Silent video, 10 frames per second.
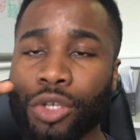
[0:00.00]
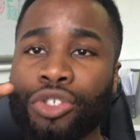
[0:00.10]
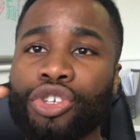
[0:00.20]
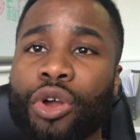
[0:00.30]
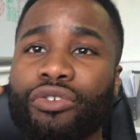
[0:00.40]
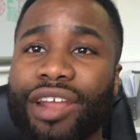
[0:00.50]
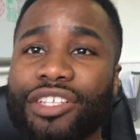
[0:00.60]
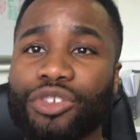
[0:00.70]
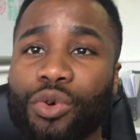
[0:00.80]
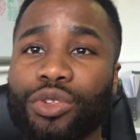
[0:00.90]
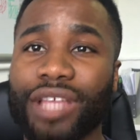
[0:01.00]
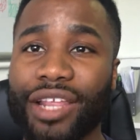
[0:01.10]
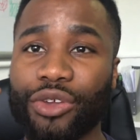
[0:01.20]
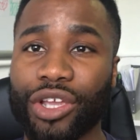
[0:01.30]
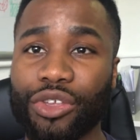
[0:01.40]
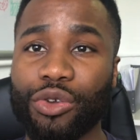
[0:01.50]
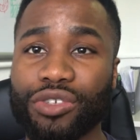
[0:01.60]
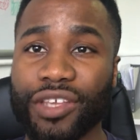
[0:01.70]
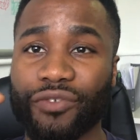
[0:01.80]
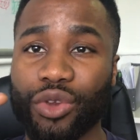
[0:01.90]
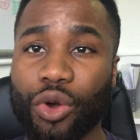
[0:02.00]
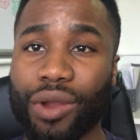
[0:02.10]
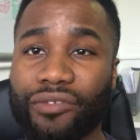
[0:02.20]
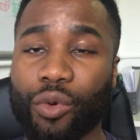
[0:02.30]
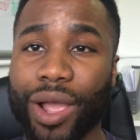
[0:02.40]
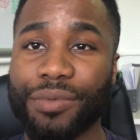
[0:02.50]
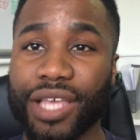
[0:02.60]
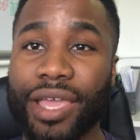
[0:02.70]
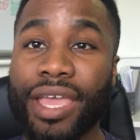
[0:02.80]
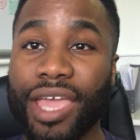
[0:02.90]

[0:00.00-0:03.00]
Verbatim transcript: So a great tool that you can use if you don't have a website.